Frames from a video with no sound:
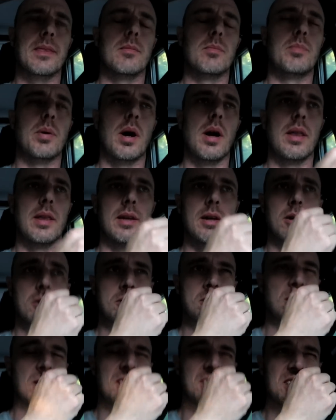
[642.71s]
but the
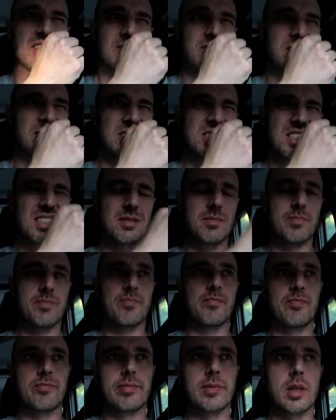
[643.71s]
alternative is
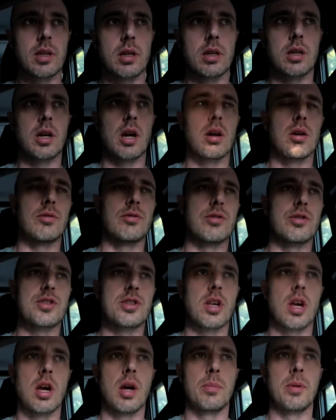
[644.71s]
going through
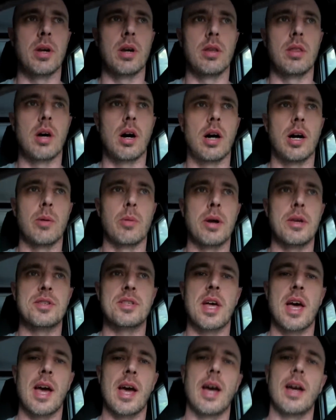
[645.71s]
Serbia and the highways
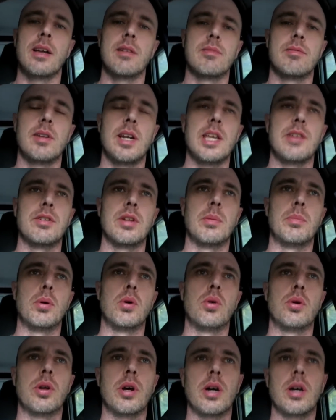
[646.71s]
there, leaving a
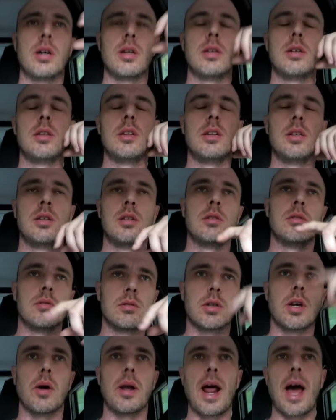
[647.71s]
border,
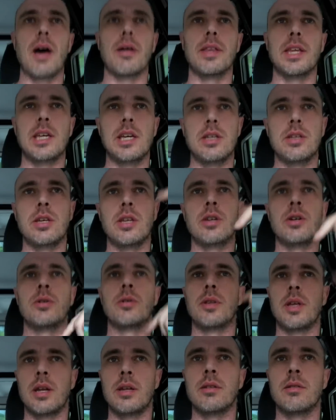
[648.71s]
going out of the EU and
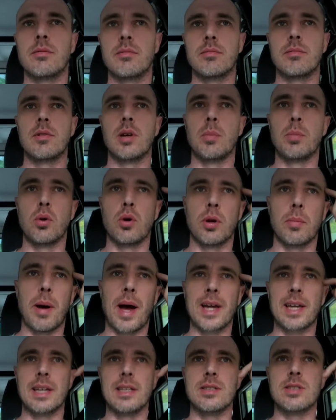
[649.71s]
then a border
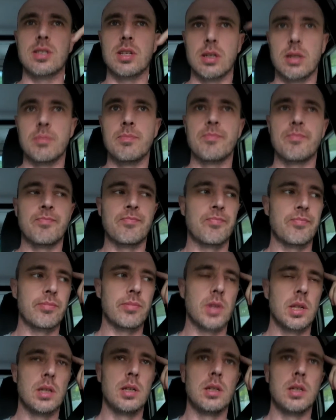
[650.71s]
back into
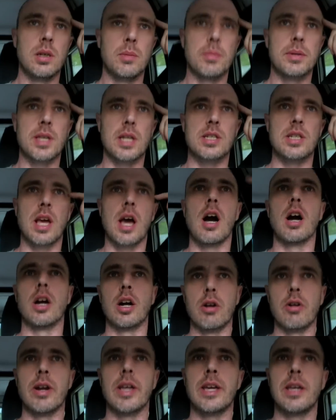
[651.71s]
potentially
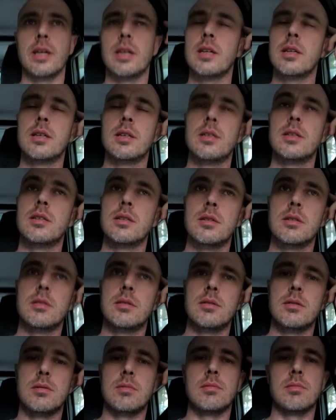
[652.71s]
Hungary,
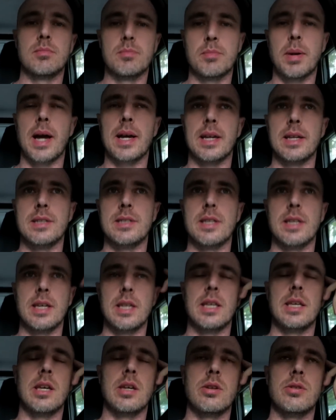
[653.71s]
back into the
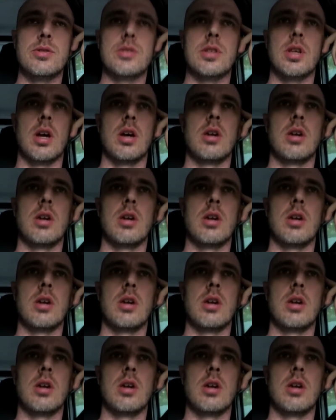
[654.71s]
EU. So,